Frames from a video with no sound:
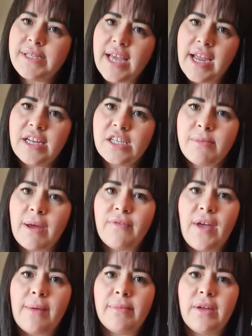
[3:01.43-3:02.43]
saying to my
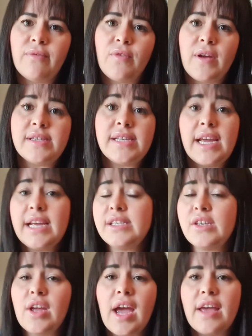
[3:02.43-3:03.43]
family and friends,
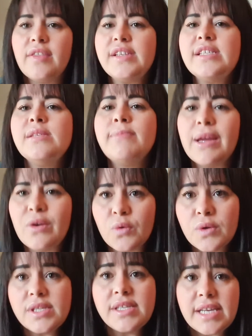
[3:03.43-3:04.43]
it's okay, this is my
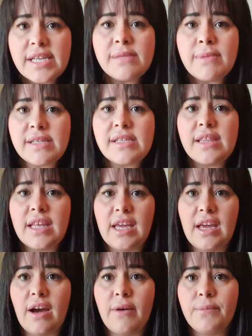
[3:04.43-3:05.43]
good 6 months of the
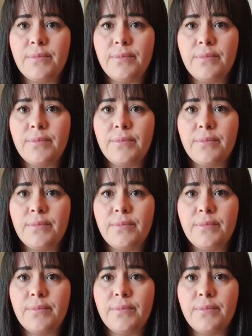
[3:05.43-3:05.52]
year.